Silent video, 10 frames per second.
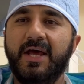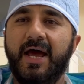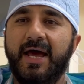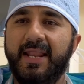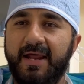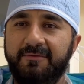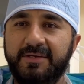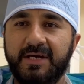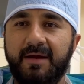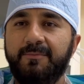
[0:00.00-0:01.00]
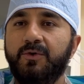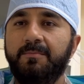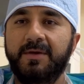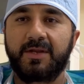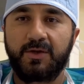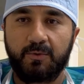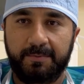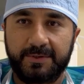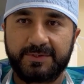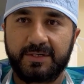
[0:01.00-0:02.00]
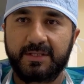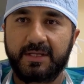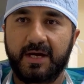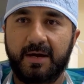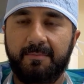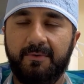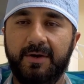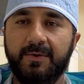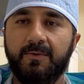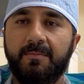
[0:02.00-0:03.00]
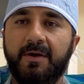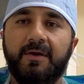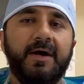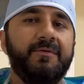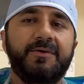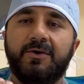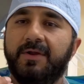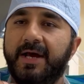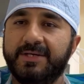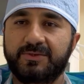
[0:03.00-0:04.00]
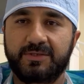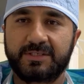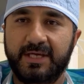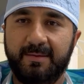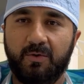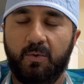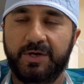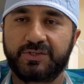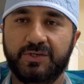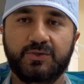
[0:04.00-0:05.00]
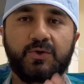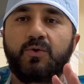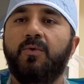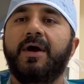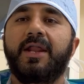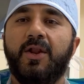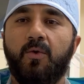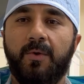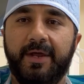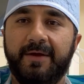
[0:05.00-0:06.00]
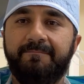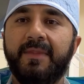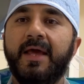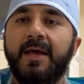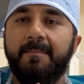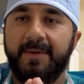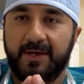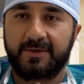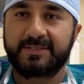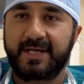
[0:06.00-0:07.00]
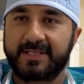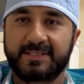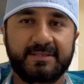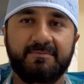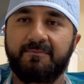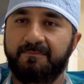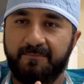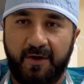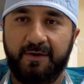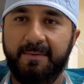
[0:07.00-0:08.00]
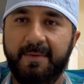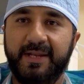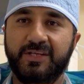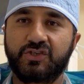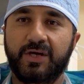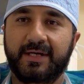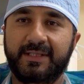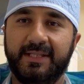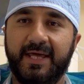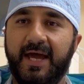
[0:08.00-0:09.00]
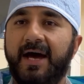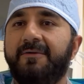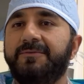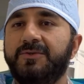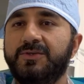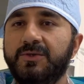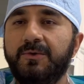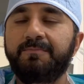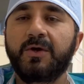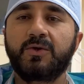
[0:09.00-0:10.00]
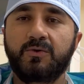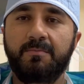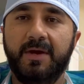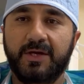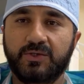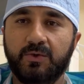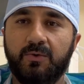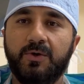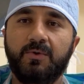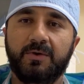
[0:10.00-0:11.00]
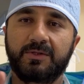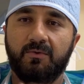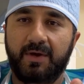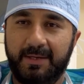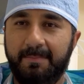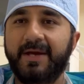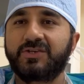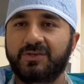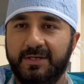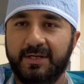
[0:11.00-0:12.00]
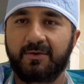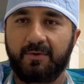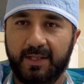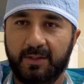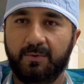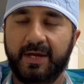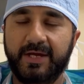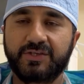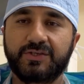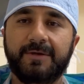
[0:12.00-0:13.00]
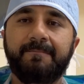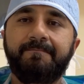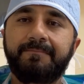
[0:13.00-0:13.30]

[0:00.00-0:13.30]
And every time you meet a new person in the operating room area, they're gonna ask you the same question. So don't get annoyed, because that's very many checks that they have to do to make sure you are the right patient in the right location.